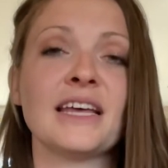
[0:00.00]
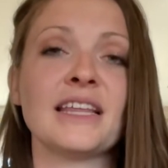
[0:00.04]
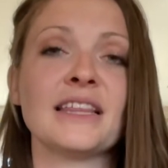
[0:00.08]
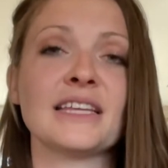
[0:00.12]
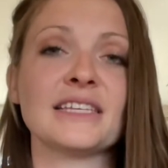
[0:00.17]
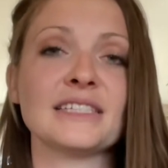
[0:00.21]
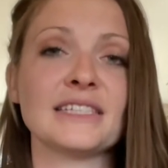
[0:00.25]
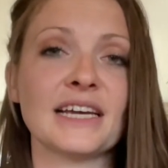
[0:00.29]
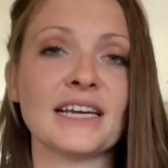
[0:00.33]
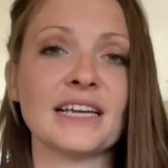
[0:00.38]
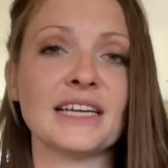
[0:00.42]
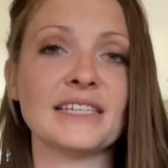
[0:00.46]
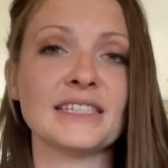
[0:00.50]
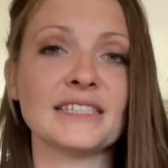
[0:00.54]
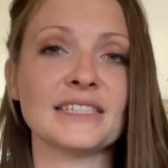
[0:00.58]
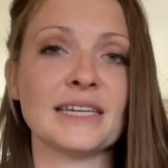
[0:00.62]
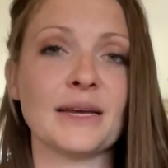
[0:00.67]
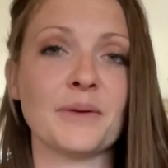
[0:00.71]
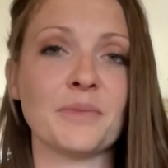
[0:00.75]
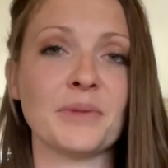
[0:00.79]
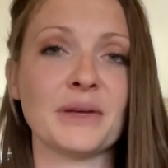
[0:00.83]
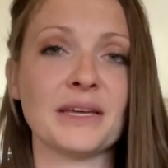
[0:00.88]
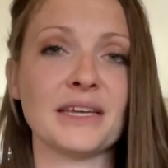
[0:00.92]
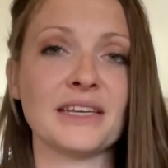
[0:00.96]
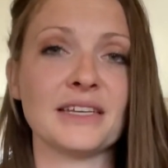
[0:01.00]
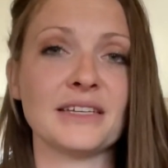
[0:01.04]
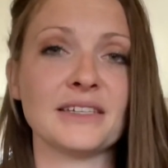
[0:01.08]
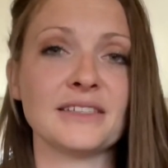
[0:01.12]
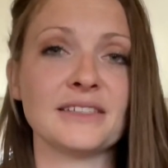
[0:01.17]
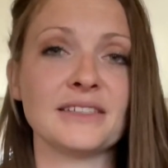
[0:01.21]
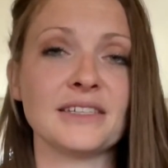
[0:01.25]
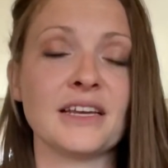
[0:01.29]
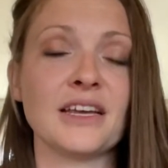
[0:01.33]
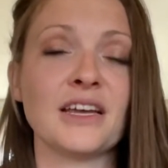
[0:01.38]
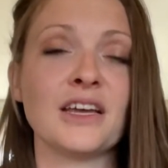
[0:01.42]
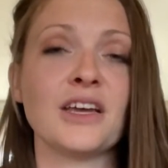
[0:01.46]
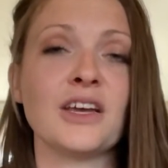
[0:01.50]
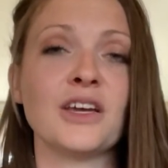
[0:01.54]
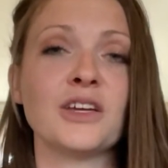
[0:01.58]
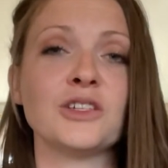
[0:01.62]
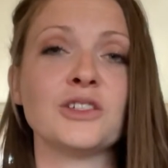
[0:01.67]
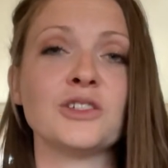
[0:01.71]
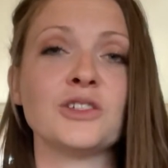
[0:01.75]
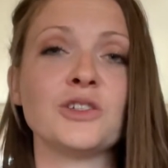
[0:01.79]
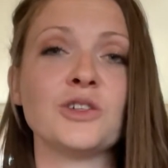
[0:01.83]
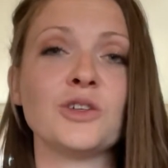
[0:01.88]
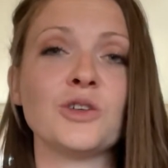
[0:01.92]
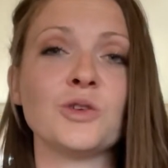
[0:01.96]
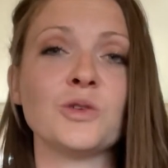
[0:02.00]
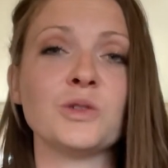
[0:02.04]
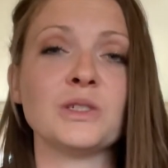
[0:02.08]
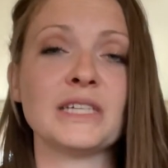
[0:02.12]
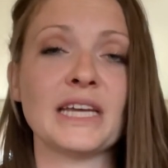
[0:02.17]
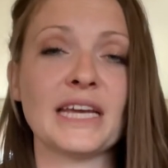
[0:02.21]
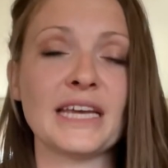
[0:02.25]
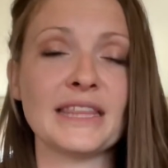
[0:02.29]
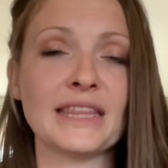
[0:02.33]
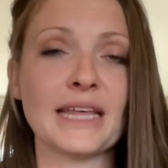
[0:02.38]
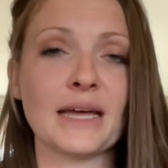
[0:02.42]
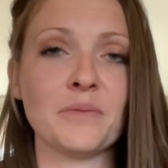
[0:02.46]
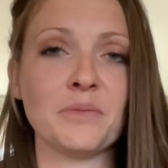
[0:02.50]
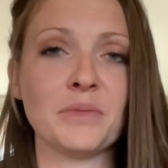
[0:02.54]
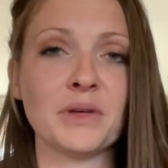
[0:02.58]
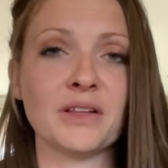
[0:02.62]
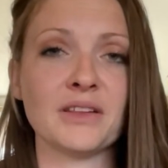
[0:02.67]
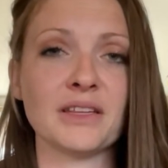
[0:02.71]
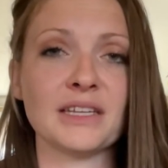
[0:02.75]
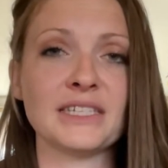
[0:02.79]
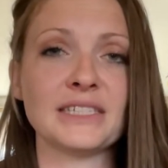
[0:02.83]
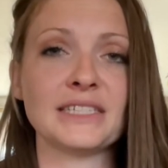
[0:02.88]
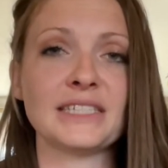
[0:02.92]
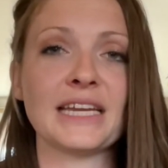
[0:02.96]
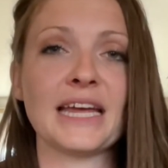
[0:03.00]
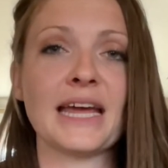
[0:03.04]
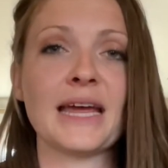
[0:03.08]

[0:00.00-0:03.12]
The second step is to take that meal list